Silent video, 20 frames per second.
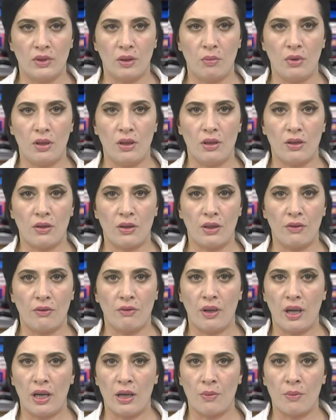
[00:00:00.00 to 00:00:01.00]
The Ministry of
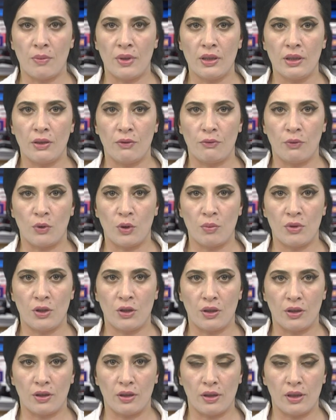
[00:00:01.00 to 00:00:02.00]
Environment informs
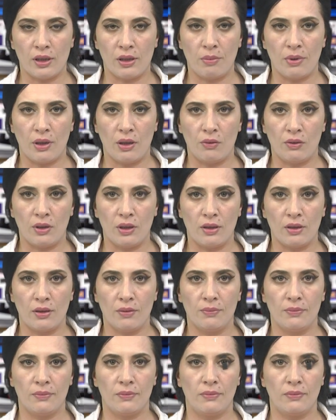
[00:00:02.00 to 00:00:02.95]
journalists about this.